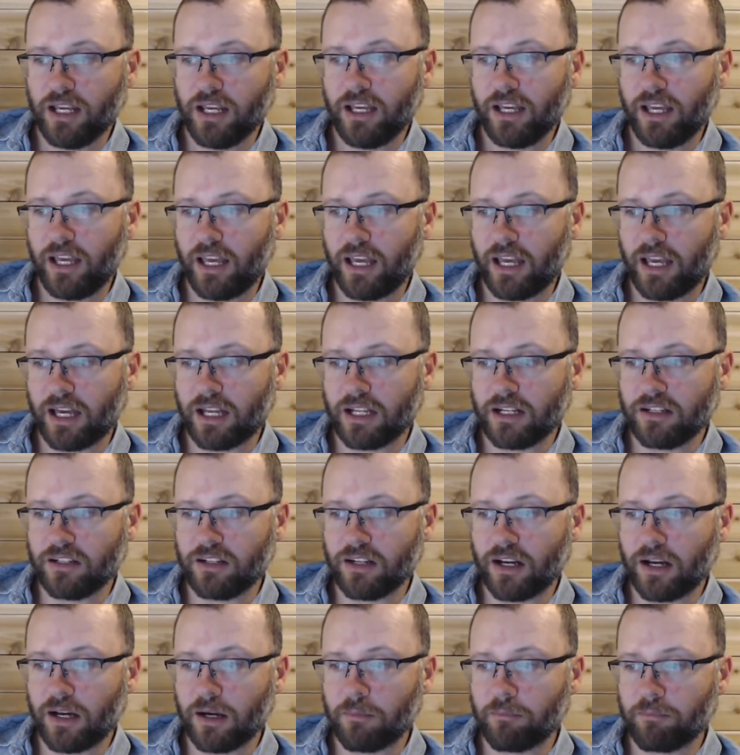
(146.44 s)
And
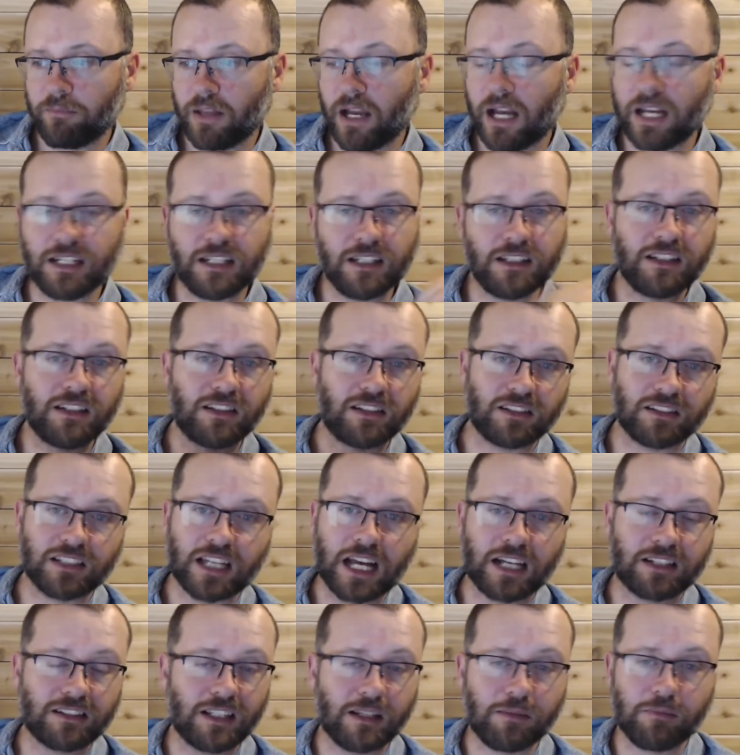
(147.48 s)
I did this
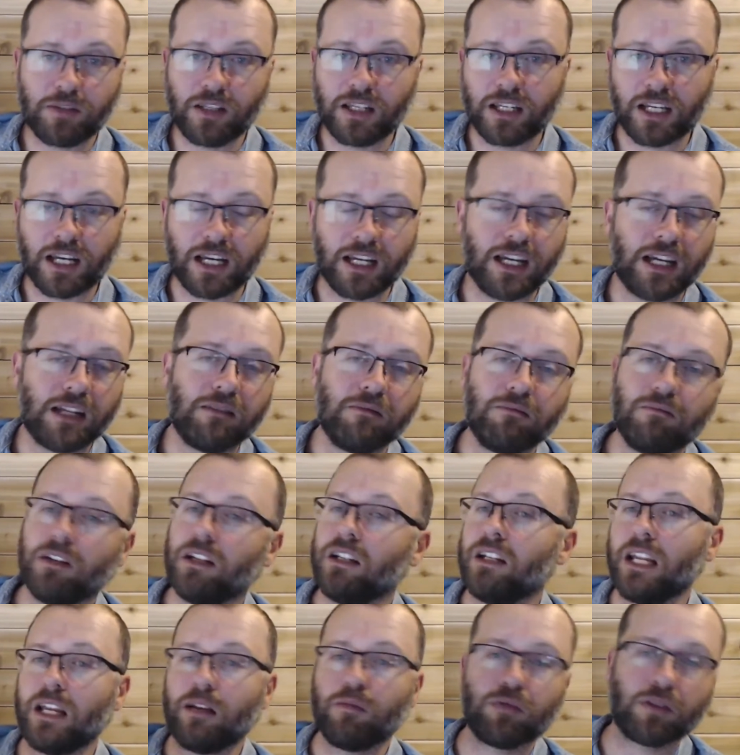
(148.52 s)
exact same thing. I had a
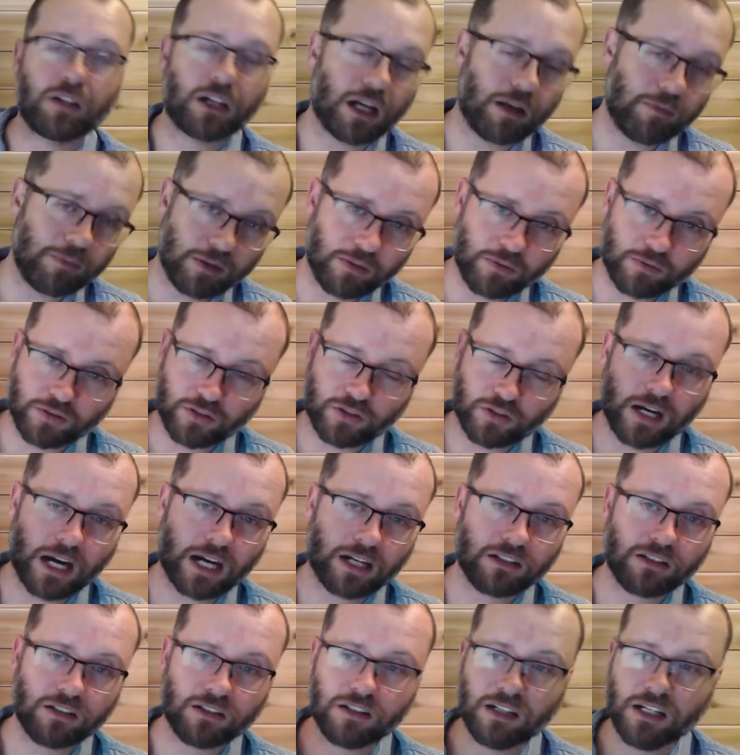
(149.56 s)
neighbor come in with a
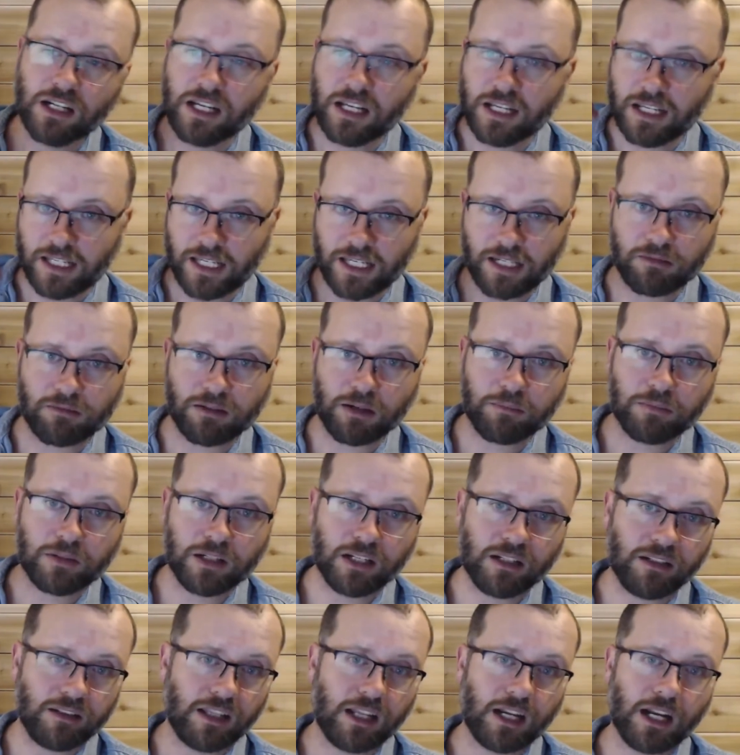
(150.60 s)
tractor. He ripped
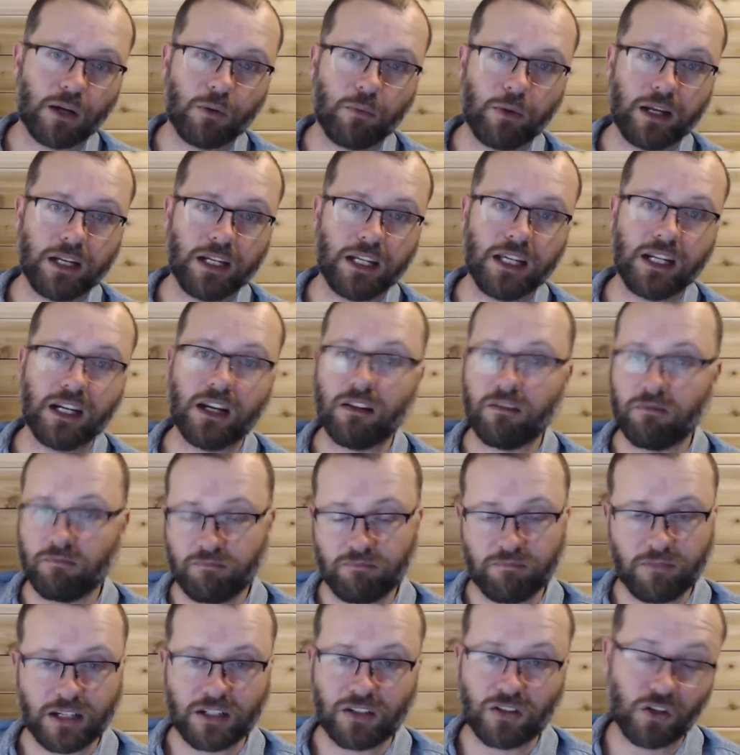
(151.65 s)
it. Then I went in, and
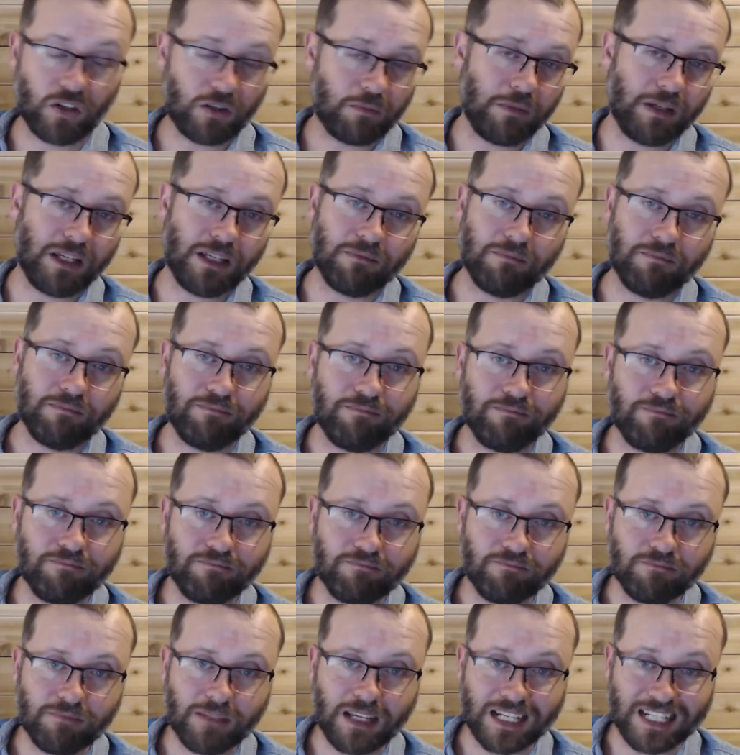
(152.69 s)
it took me
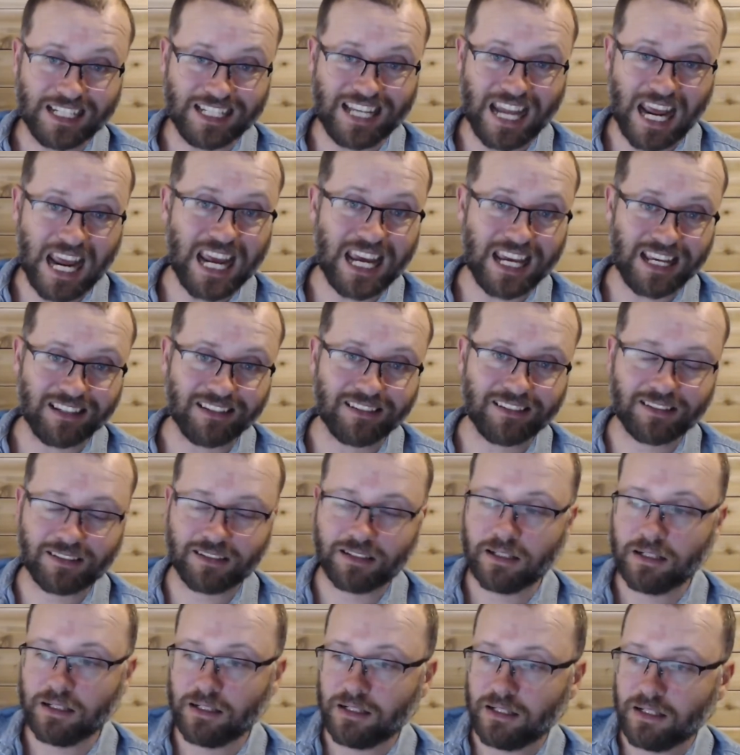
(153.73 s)
days
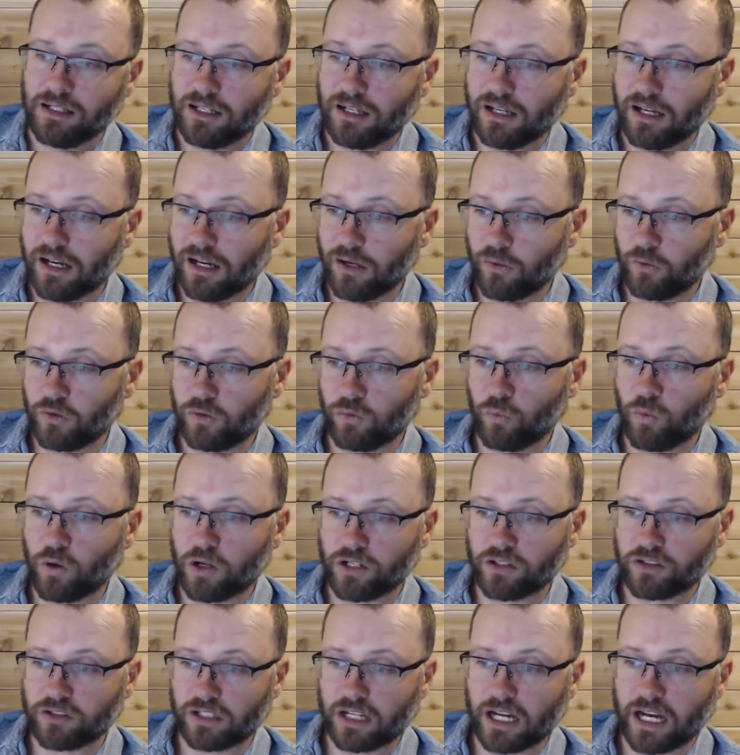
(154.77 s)
with one
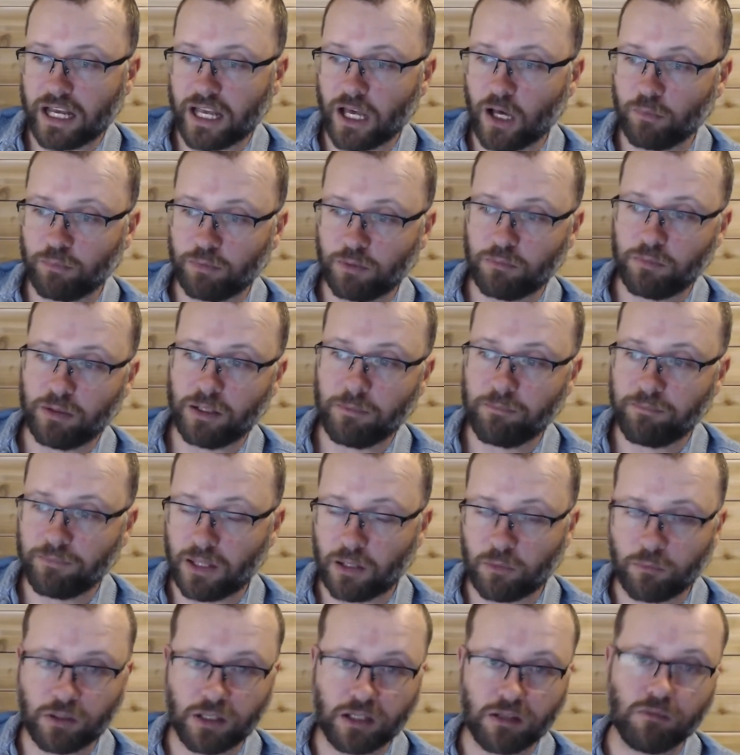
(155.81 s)
other guy helping me. And
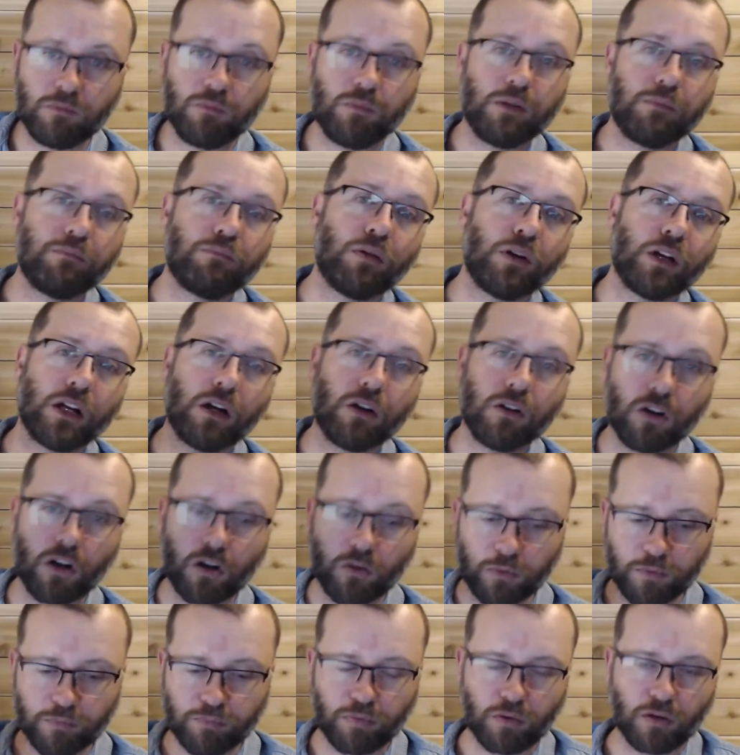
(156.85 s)
we pulled
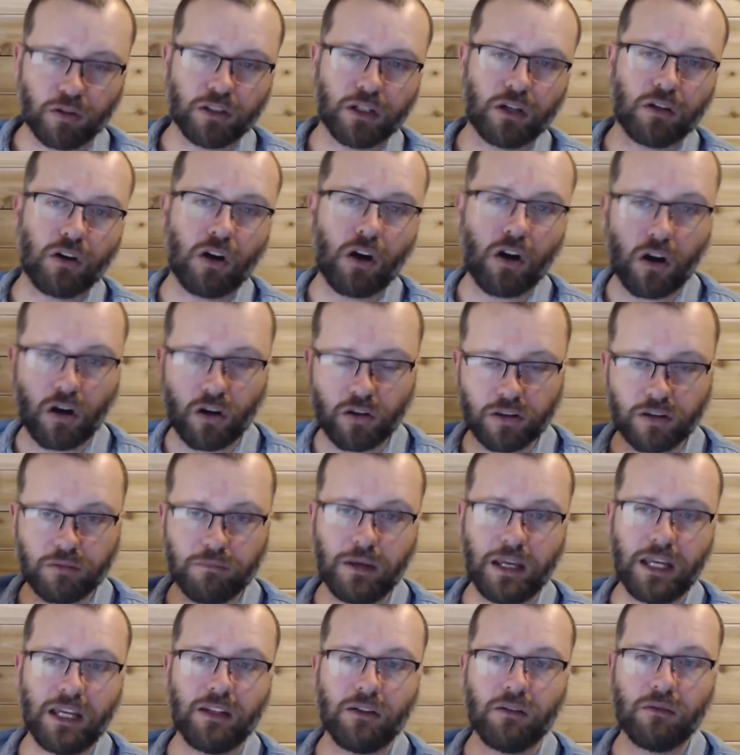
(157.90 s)
out all the
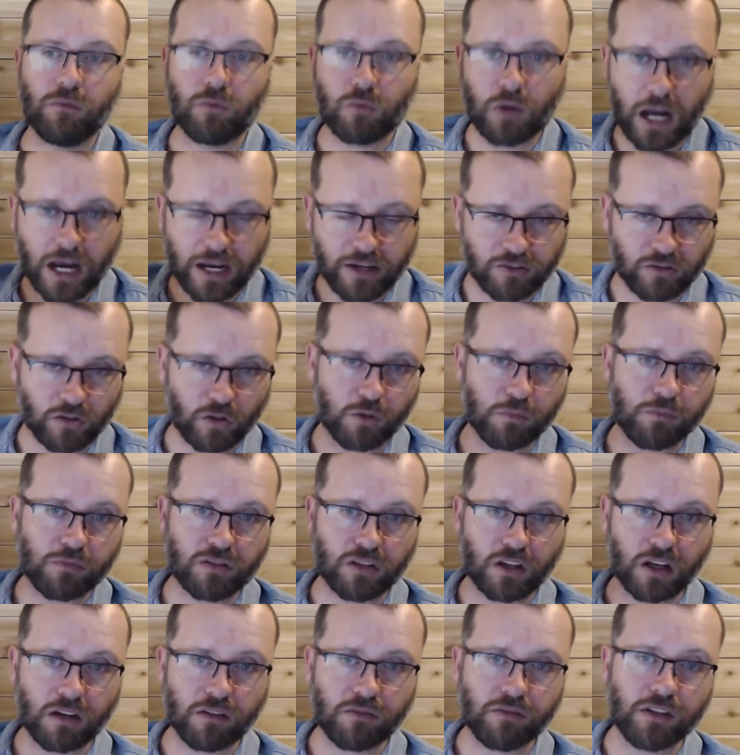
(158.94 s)
main rhizomes
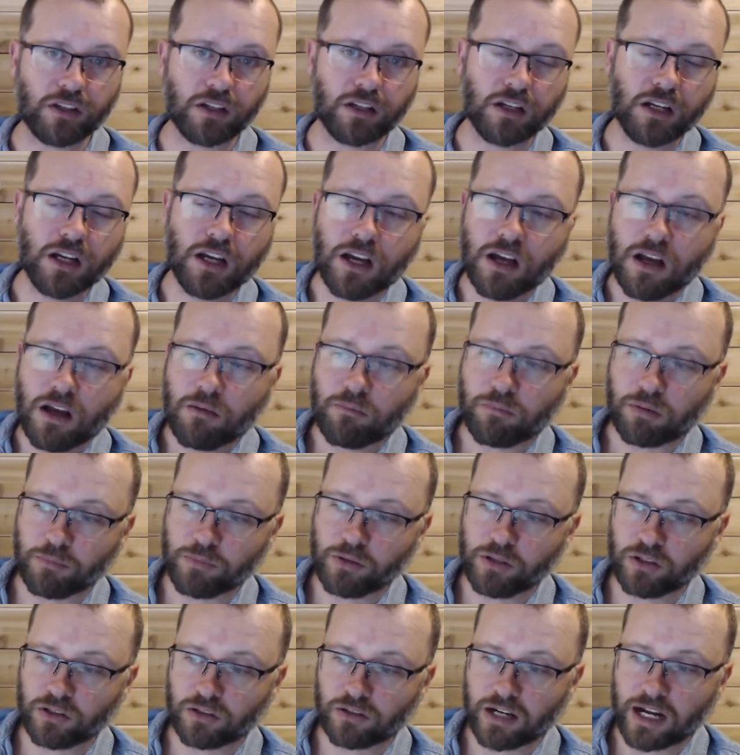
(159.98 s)
of the
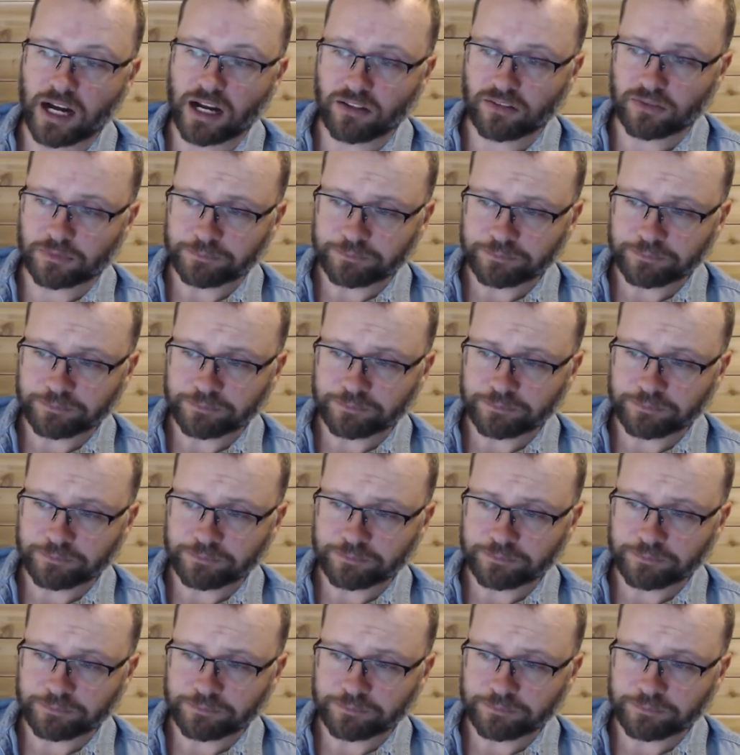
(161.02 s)
Bermuda grass.